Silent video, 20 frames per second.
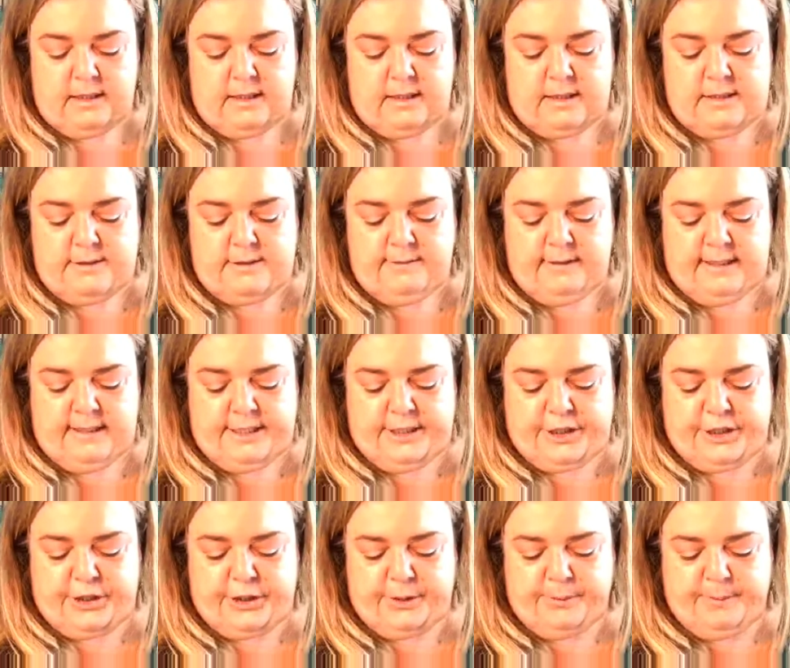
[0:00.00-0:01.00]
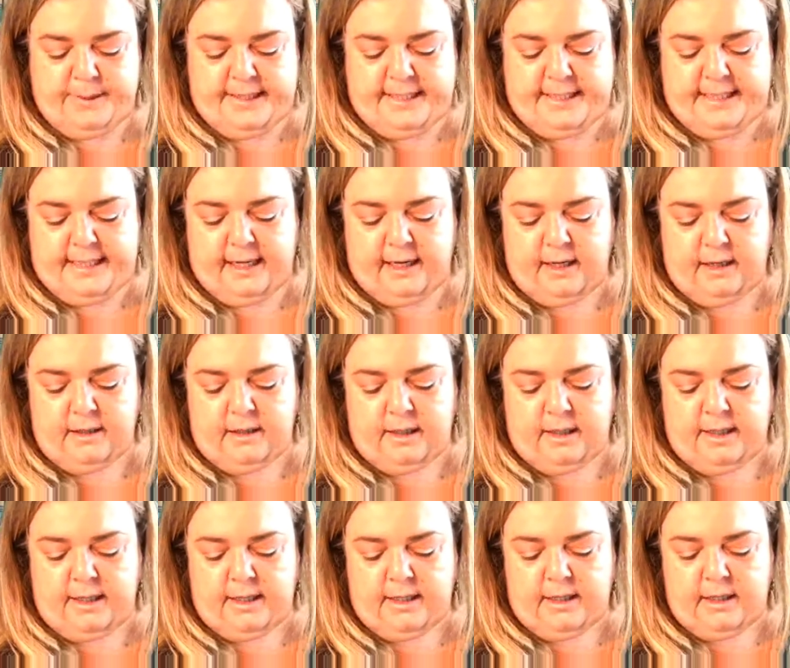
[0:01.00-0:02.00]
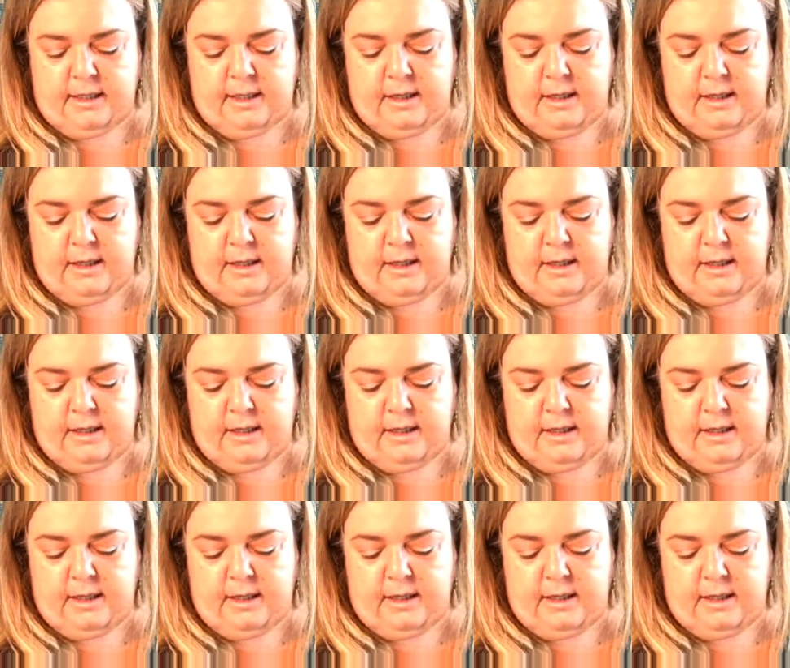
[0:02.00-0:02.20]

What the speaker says: It's really humid here. Like,